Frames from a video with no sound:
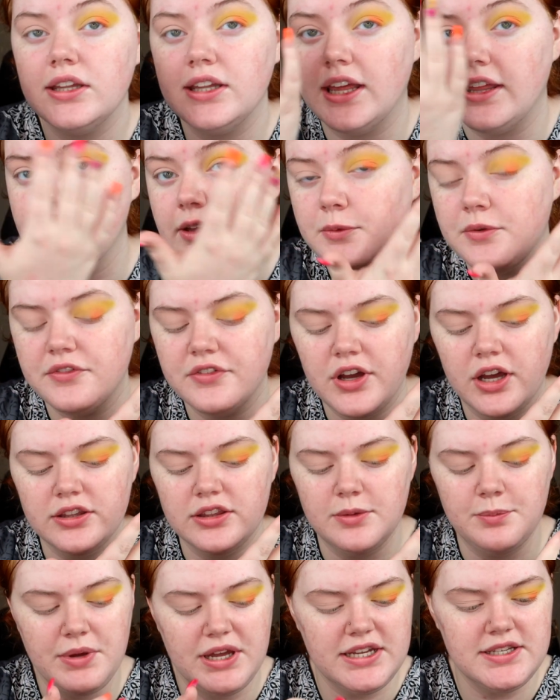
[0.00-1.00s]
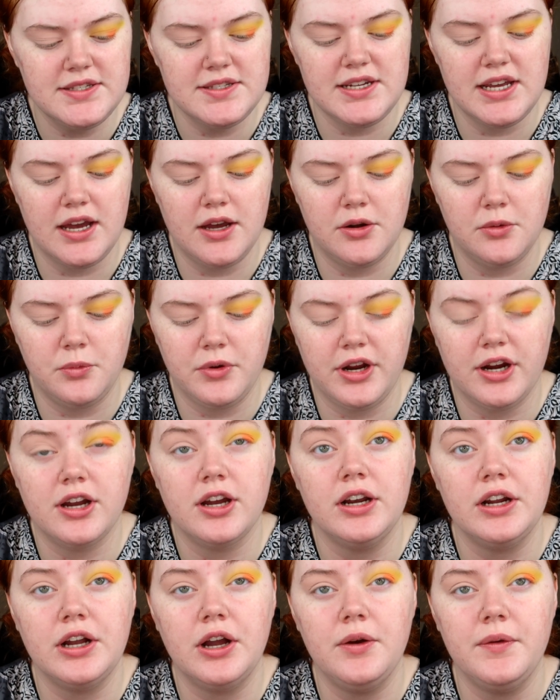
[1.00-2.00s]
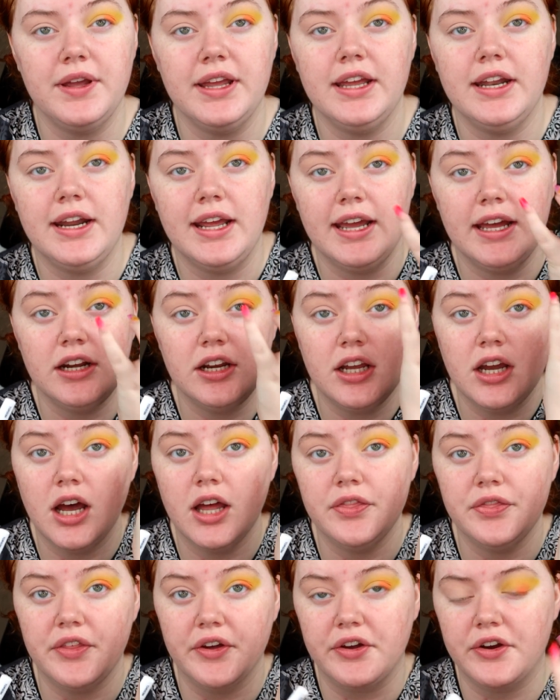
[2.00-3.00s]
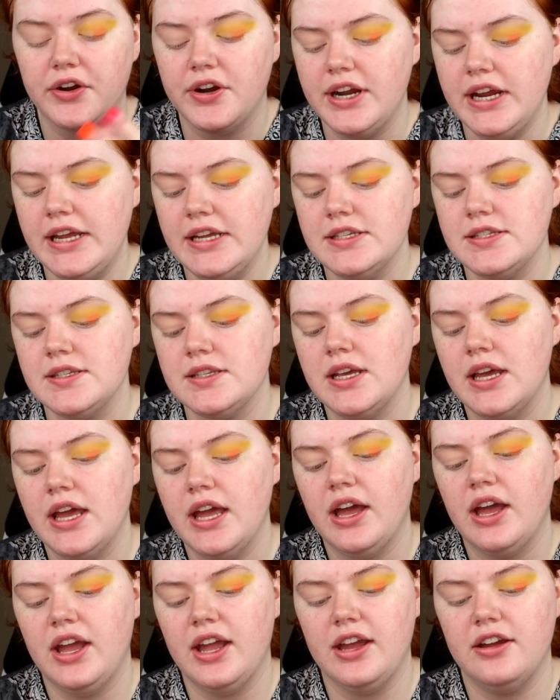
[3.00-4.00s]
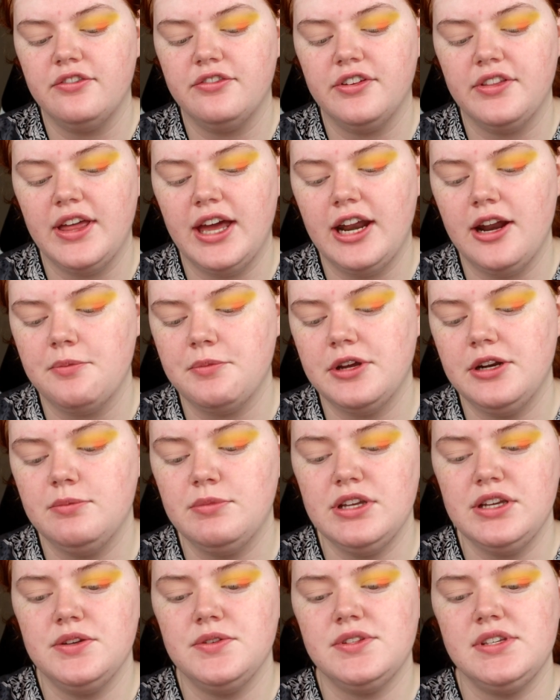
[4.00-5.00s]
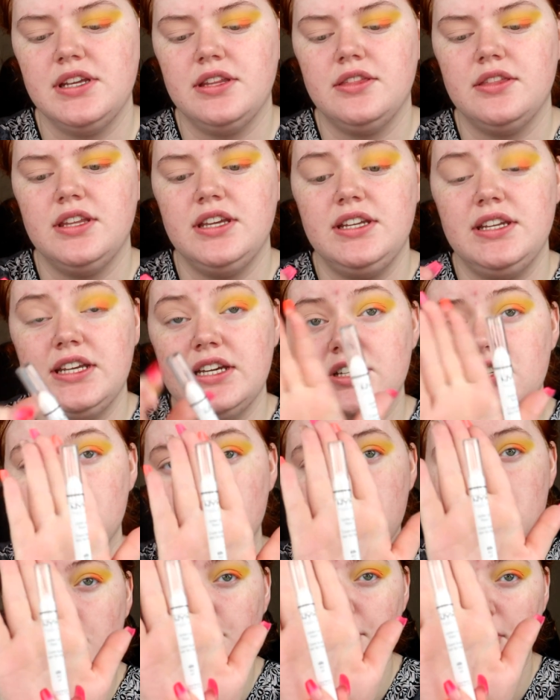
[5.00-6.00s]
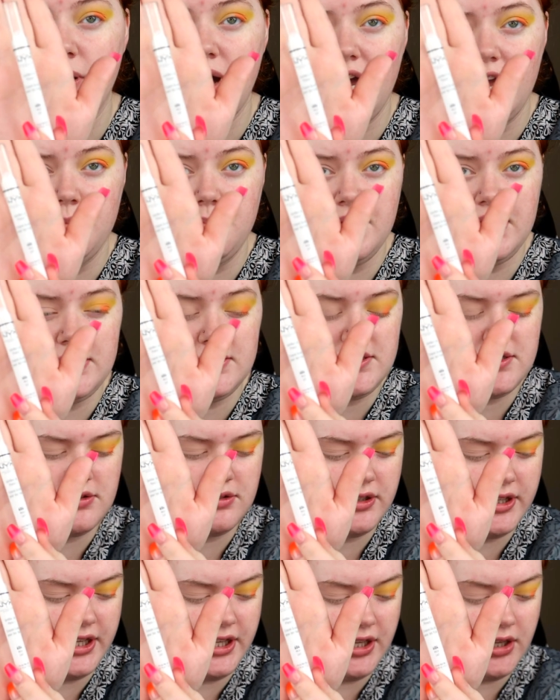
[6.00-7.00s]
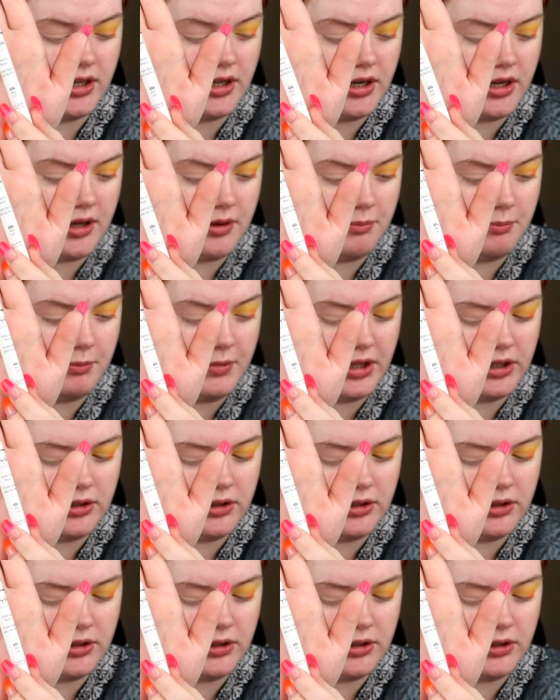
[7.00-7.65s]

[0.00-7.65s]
Now that we've got the base down, we're gonna go in and cut the crease. And for that, I'm gonna be using the NYX Jumbo Eye Pencil in